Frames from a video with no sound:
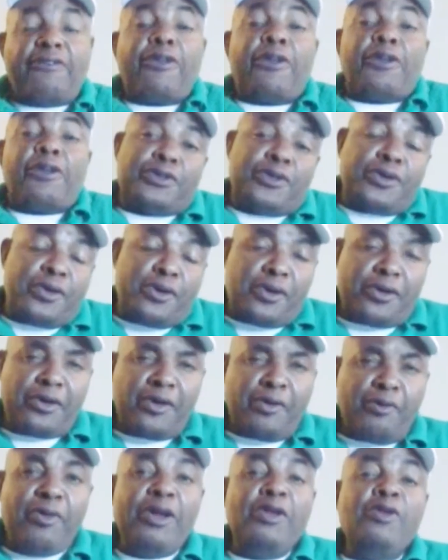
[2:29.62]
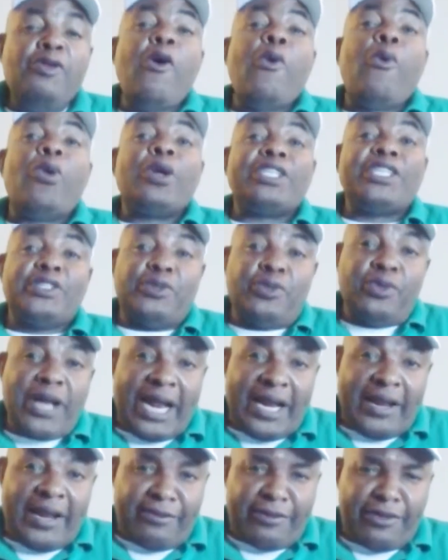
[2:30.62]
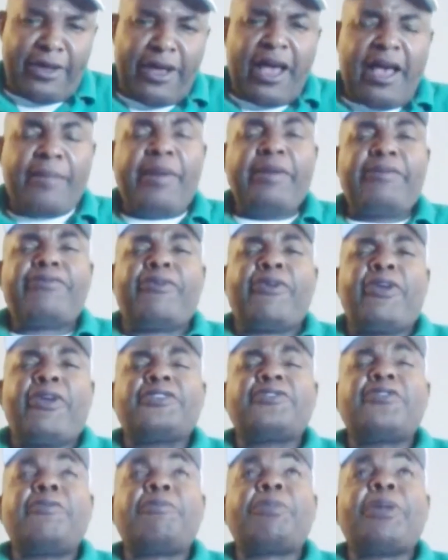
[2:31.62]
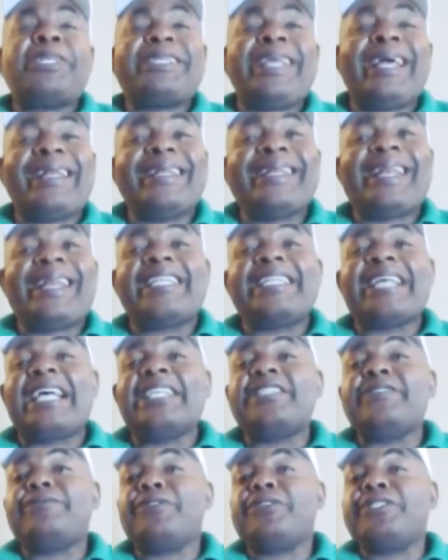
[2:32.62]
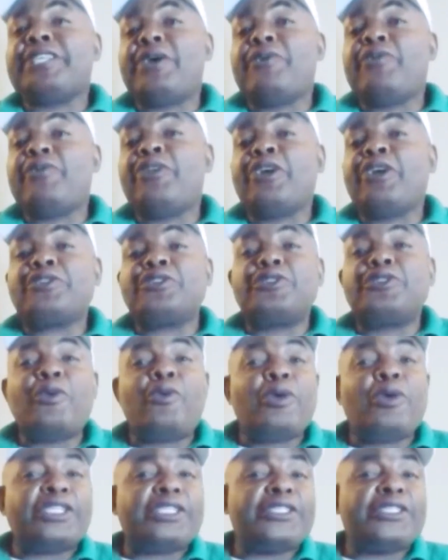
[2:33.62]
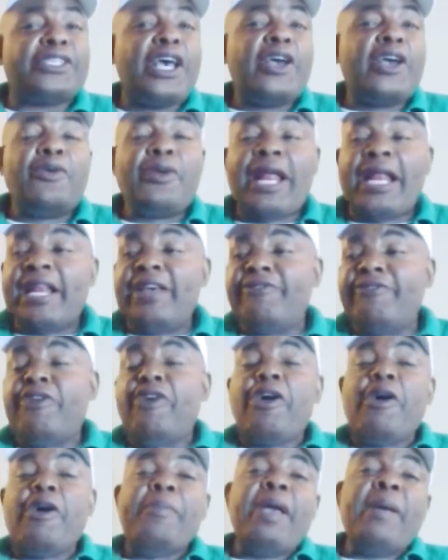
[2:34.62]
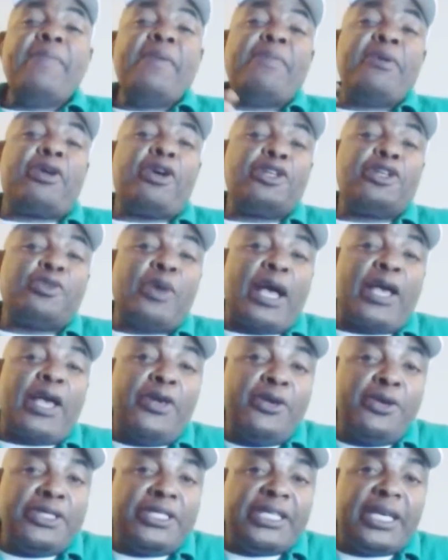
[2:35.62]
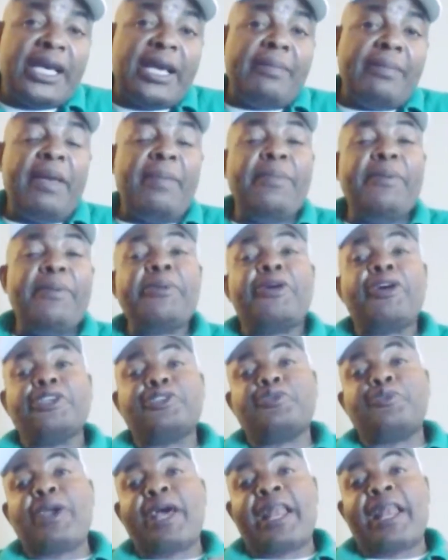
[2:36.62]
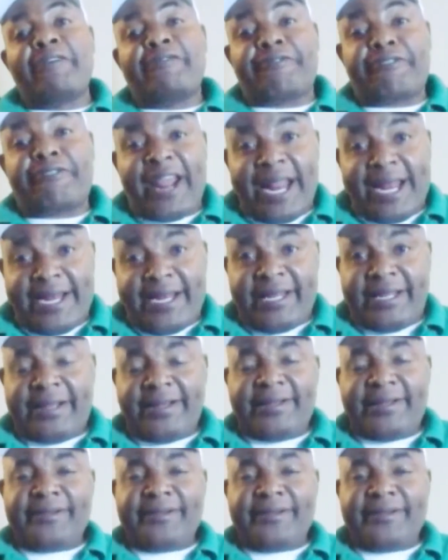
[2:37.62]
for us to know. We know what is good and evil. But for us to pretend that as if to say we don't know what is good and evil, maybe because we are guilty, maybe because we are afraid.